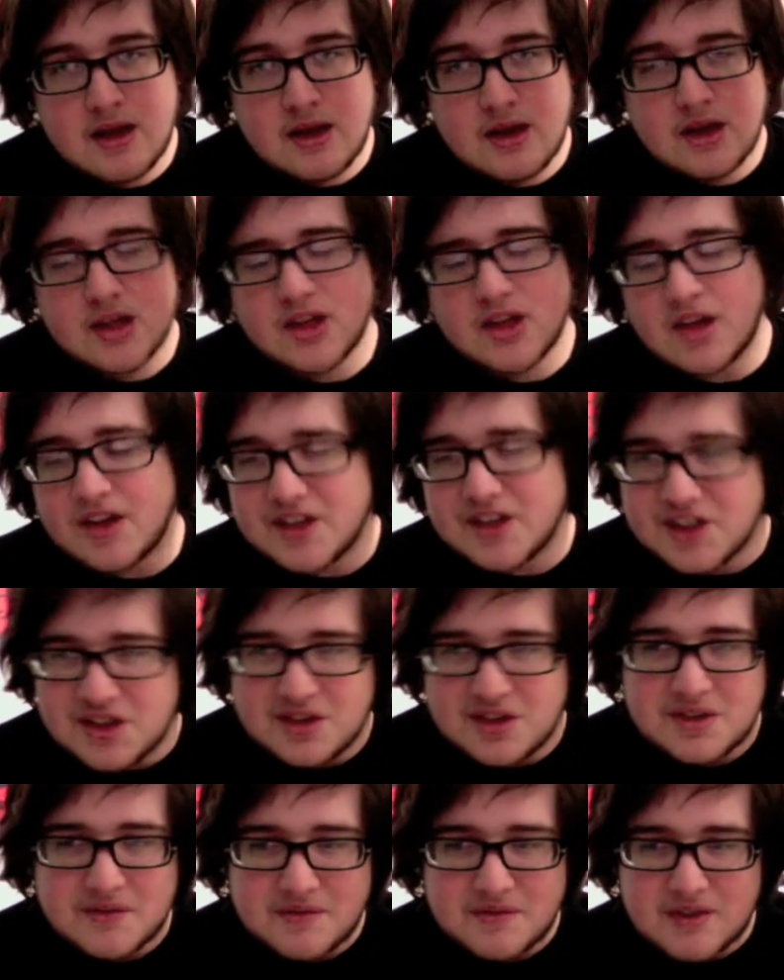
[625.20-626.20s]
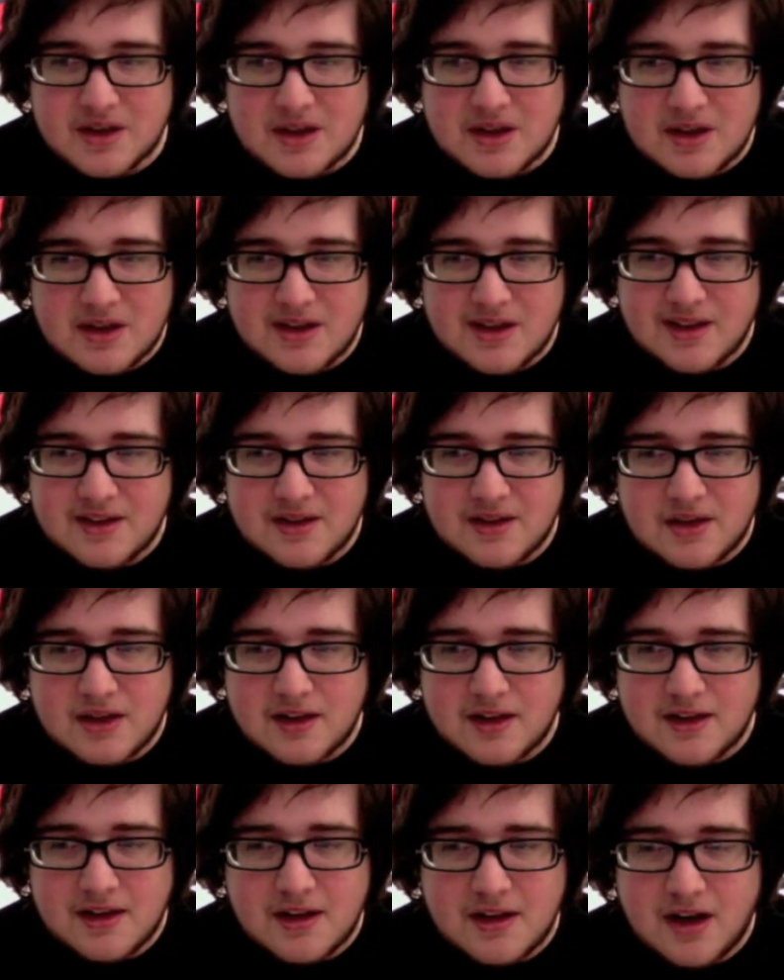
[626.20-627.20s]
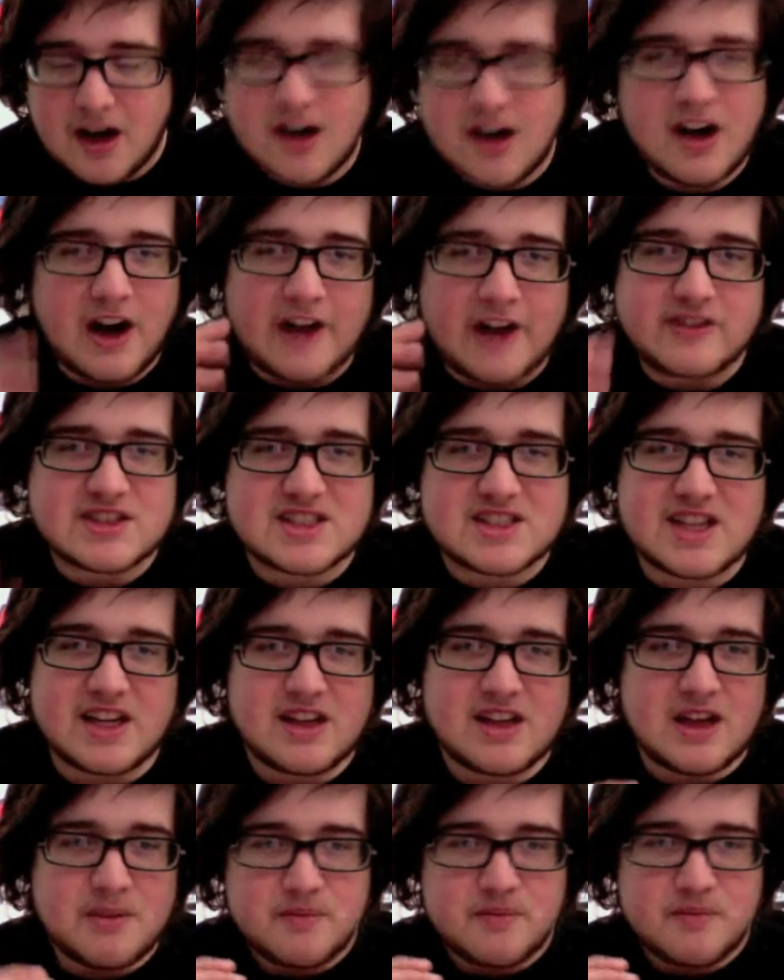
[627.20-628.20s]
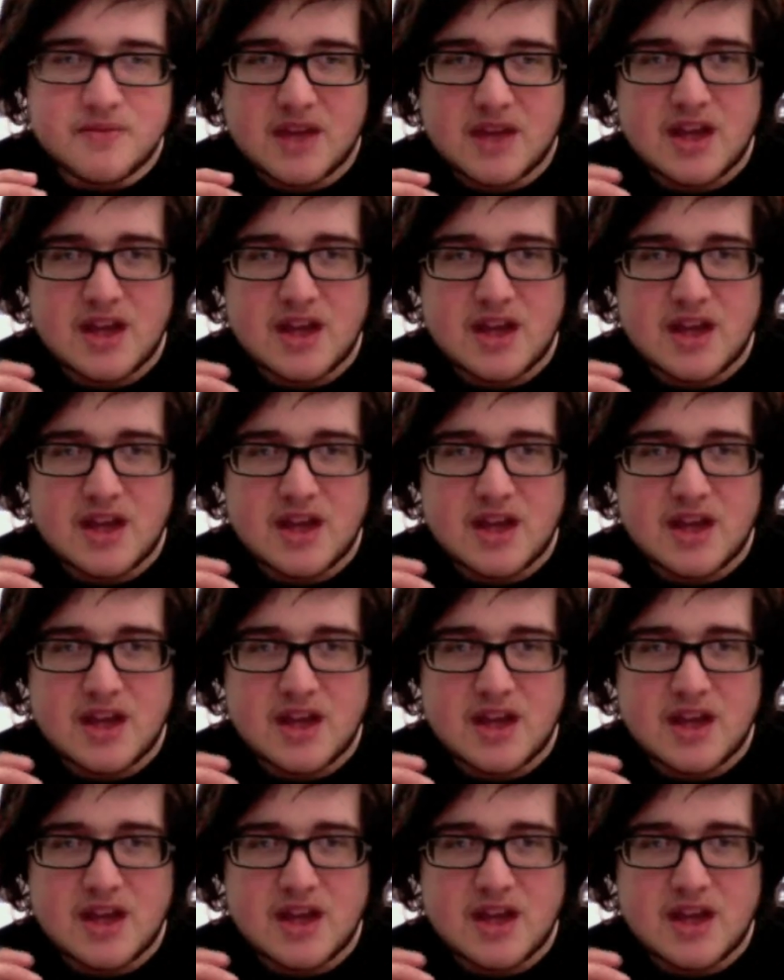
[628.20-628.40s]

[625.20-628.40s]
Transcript: Yeah, yeah. I have to say,